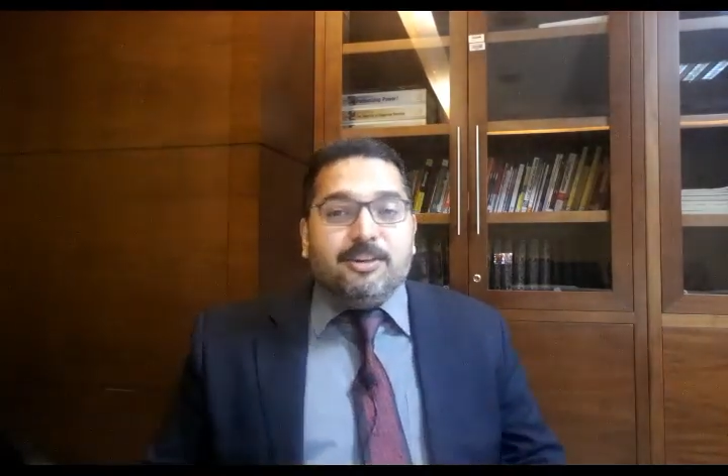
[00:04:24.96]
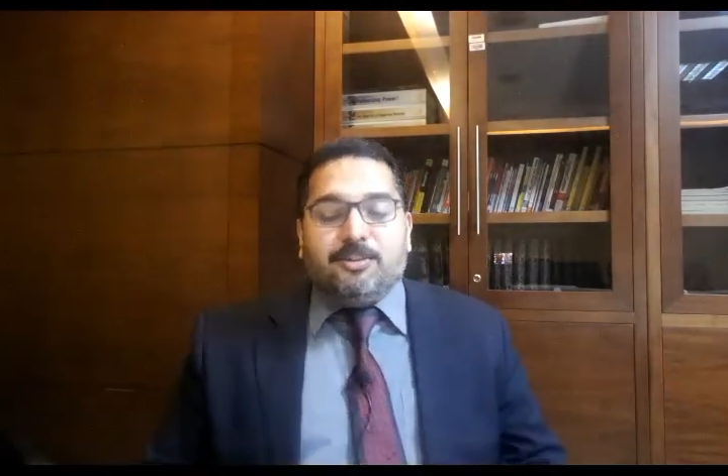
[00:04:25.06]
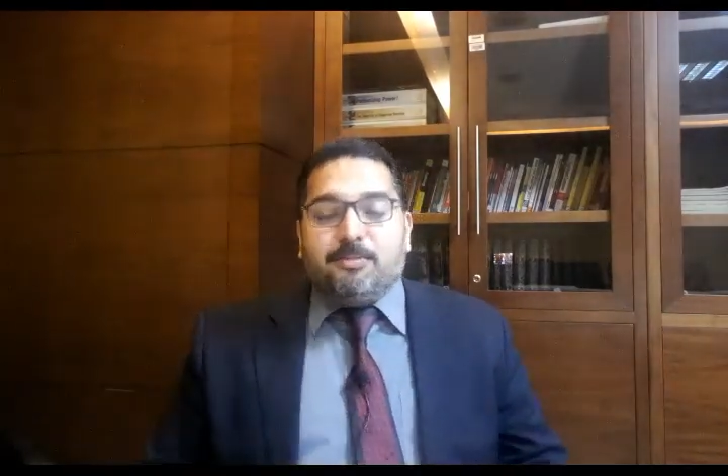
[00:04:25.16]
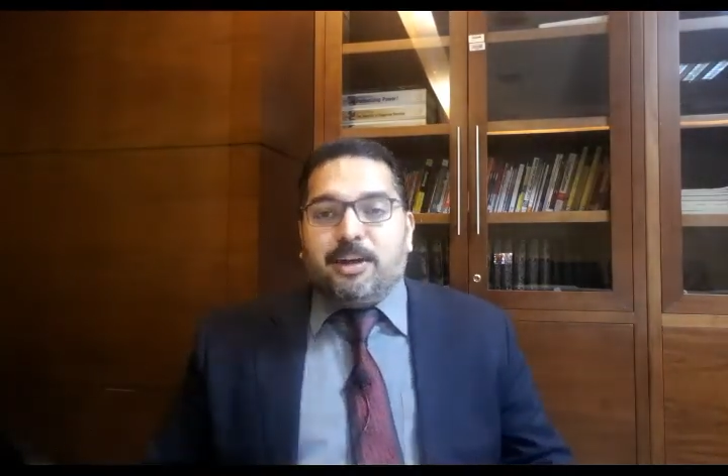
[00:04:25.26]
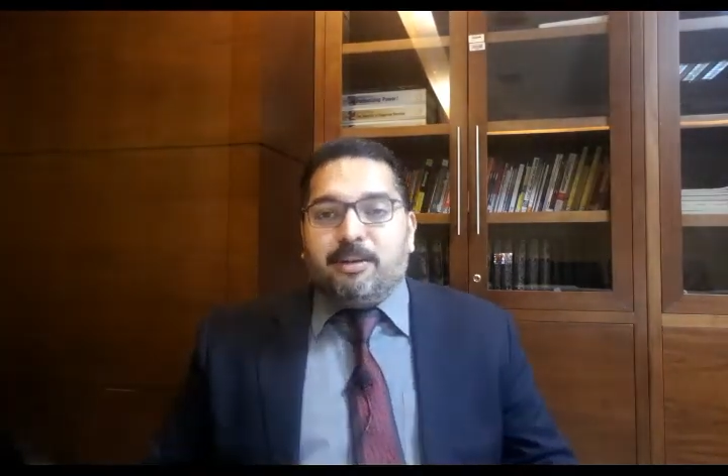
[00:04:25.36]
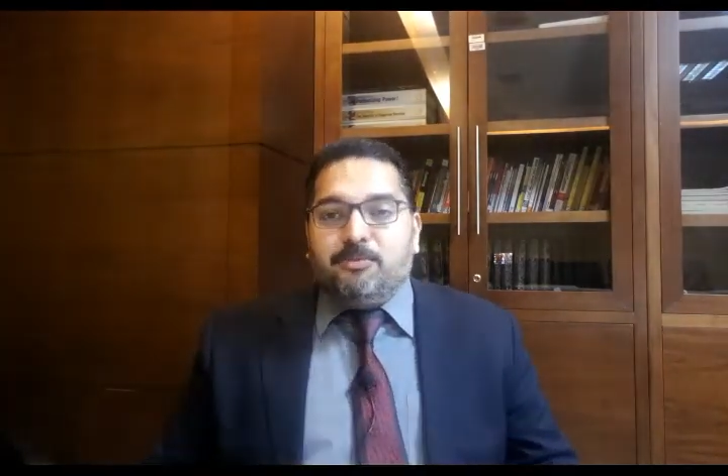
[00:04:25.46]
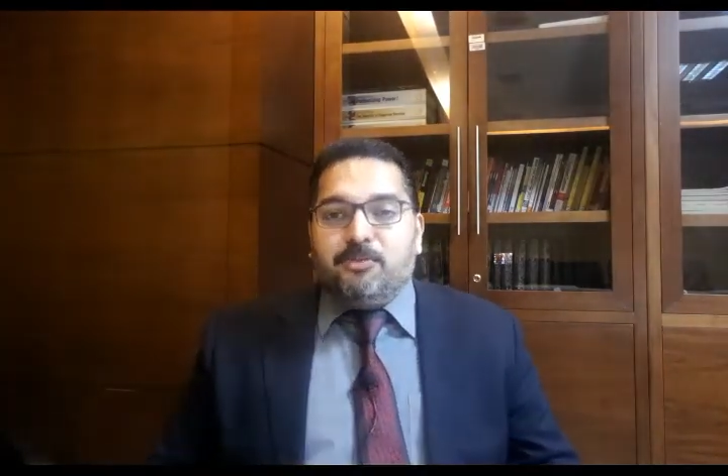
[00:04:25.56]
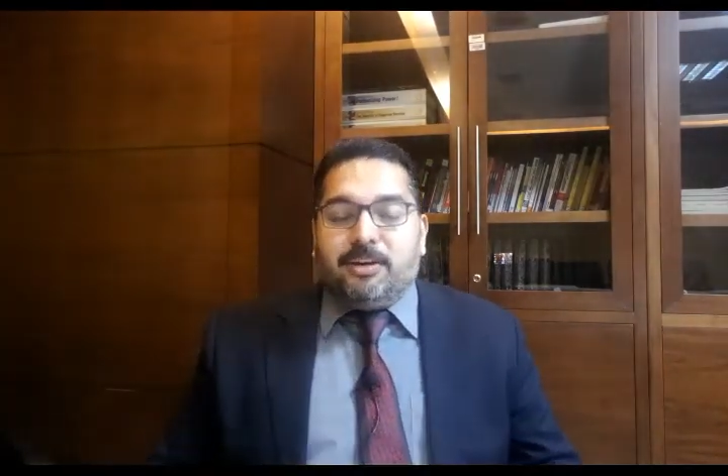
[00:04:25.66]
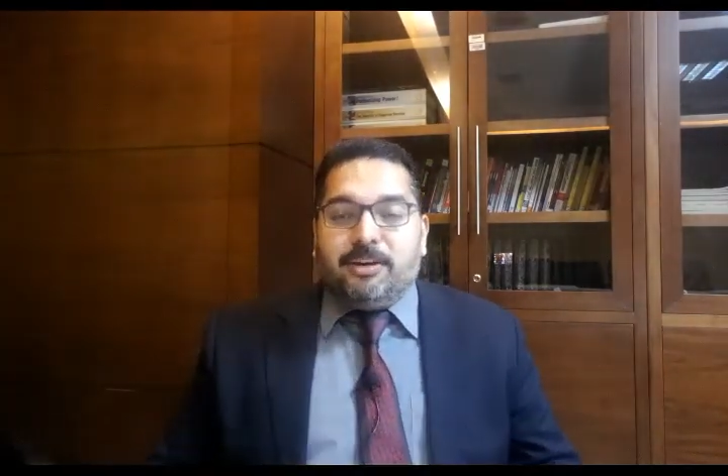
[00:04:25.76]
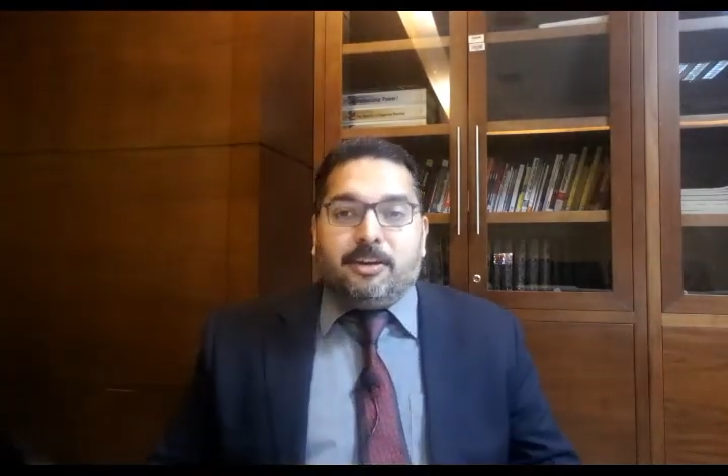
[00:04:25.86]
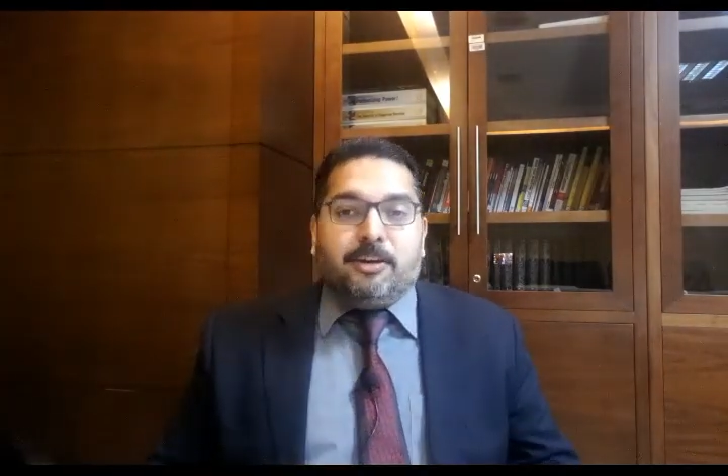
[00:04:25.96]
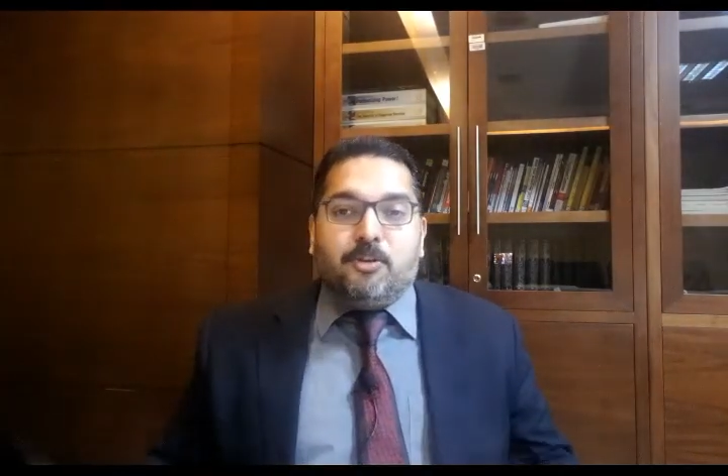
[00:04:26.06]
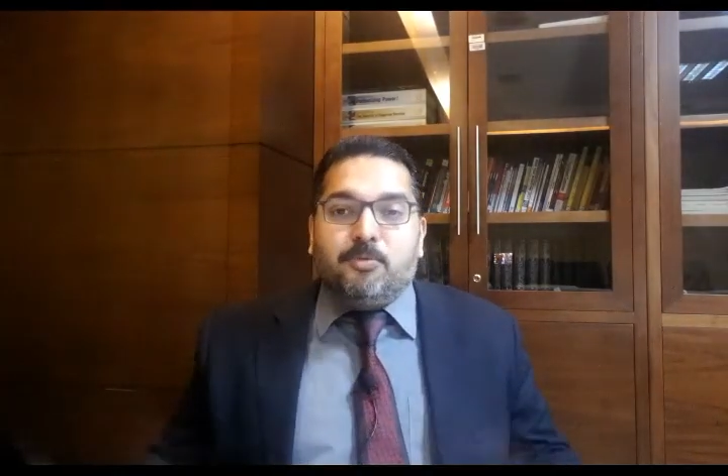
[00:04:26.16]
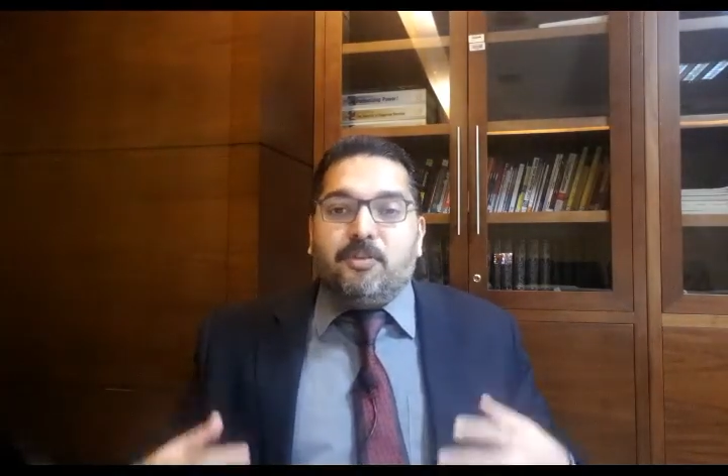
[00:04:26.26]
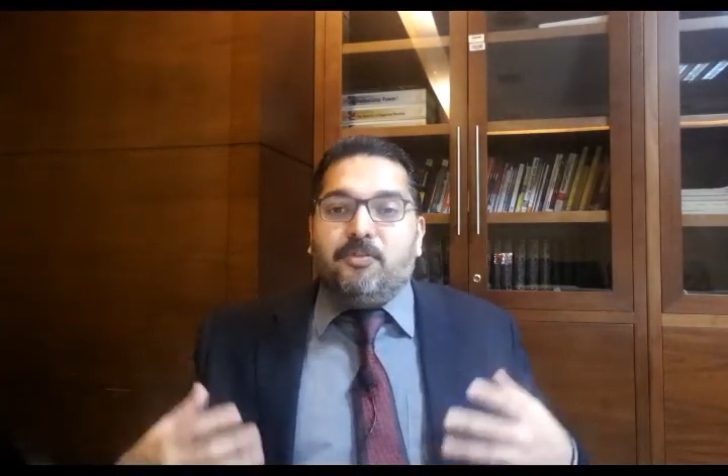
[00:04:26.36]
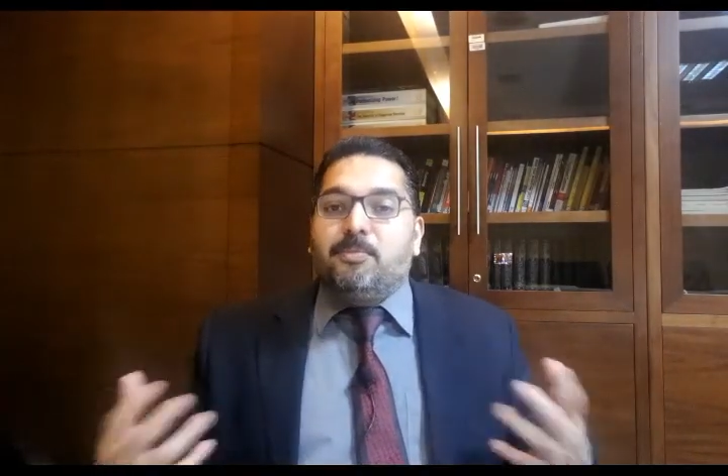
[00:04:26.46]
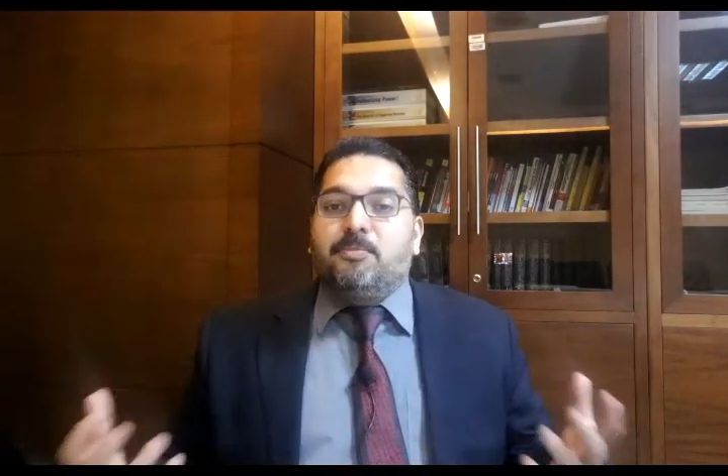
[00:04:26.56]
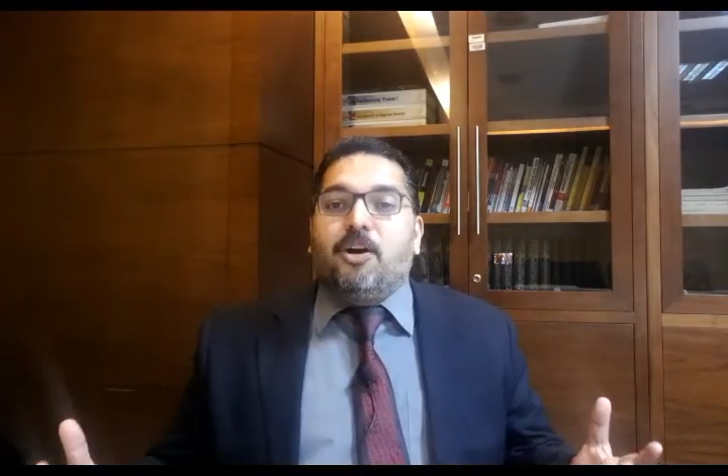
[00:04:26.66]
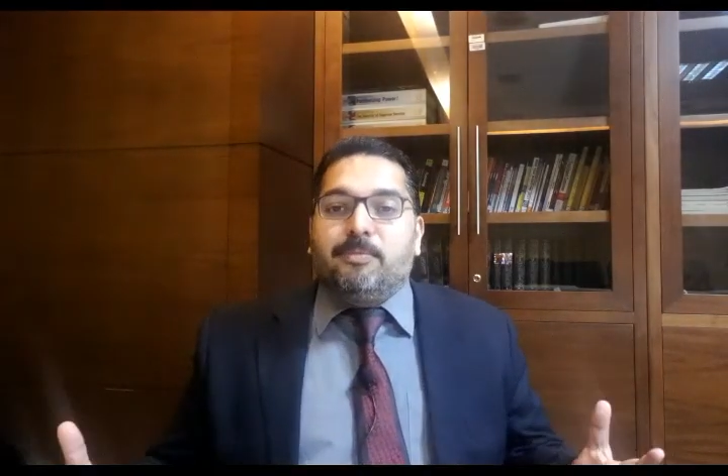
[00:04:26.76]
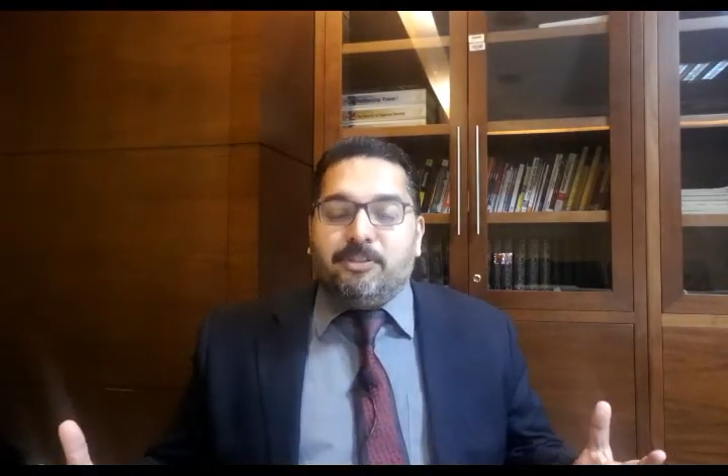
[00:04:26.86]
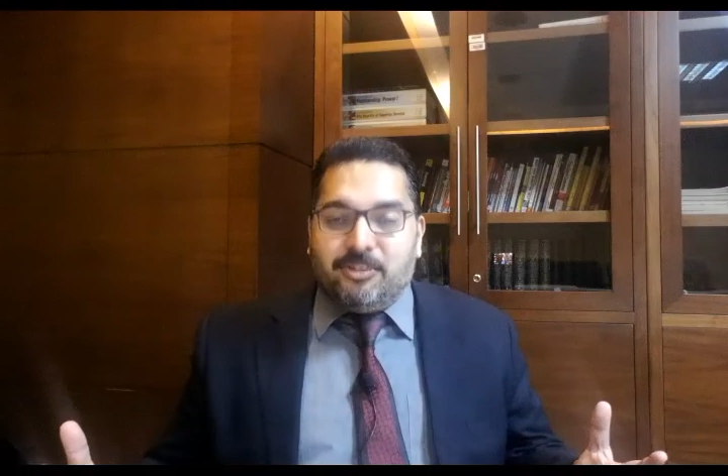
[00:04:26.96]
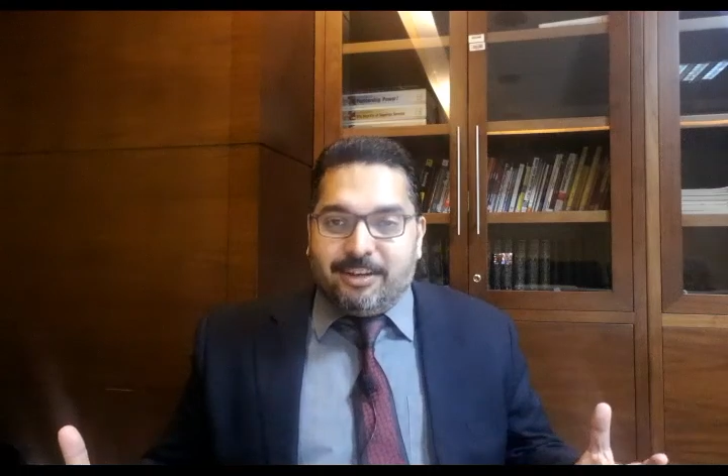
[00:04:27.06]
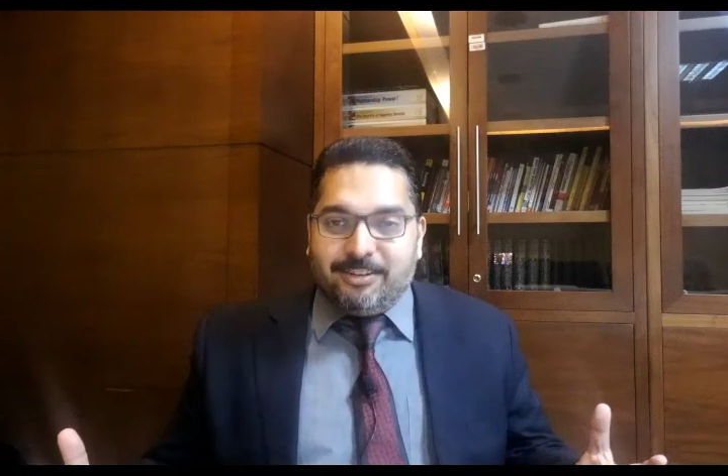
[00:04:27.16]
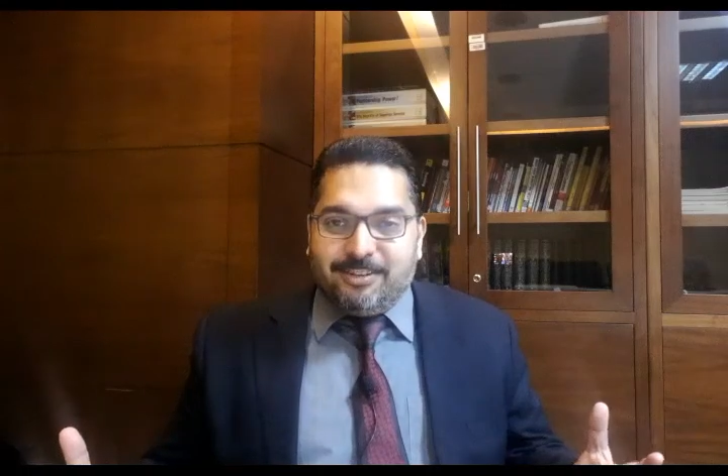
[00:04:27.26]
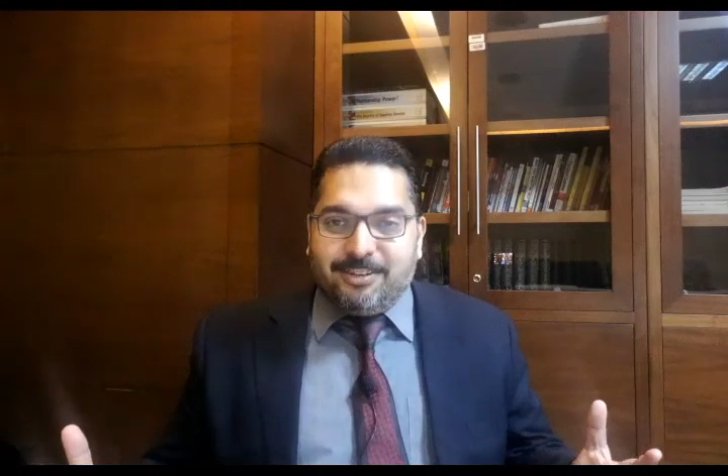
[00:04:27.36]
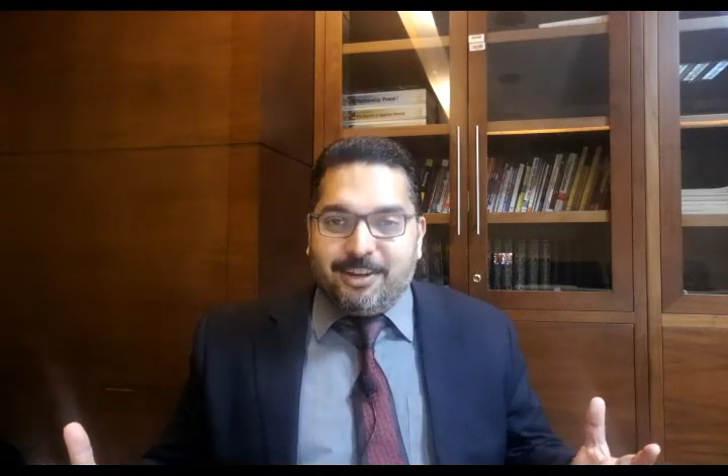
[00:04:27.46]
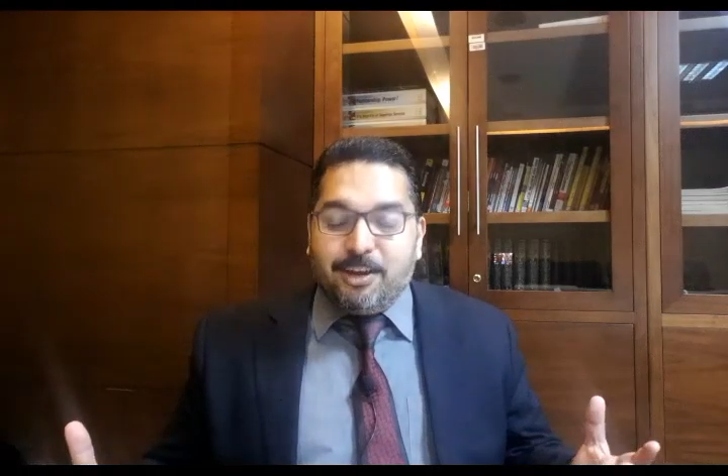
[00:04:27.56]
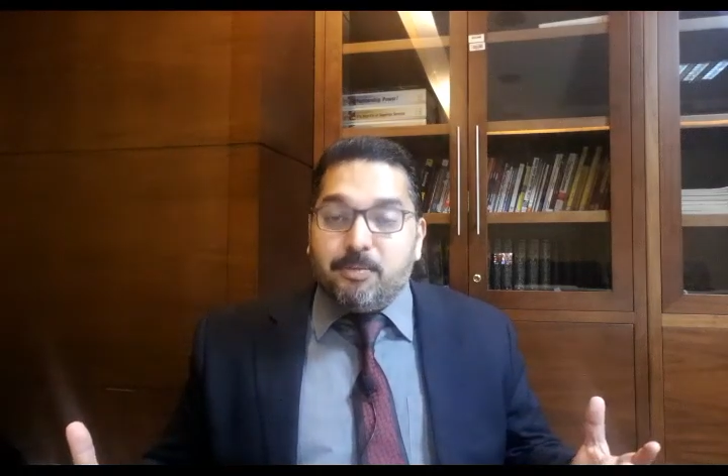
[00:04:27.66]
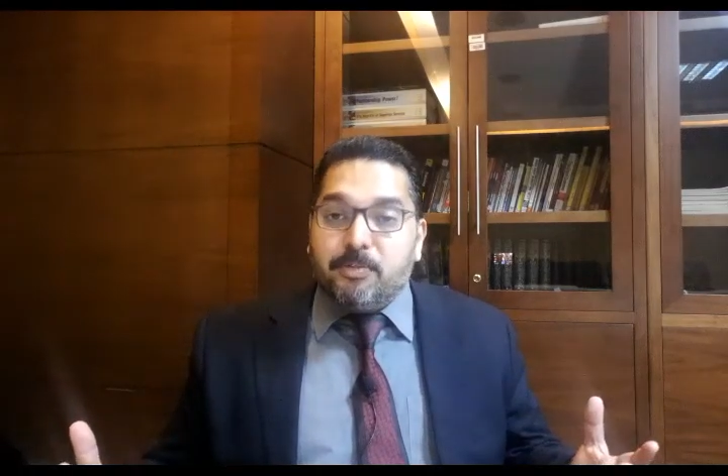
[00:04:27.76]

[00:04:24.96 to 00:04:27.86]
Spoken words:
Sometimes it could be from common sense, okay?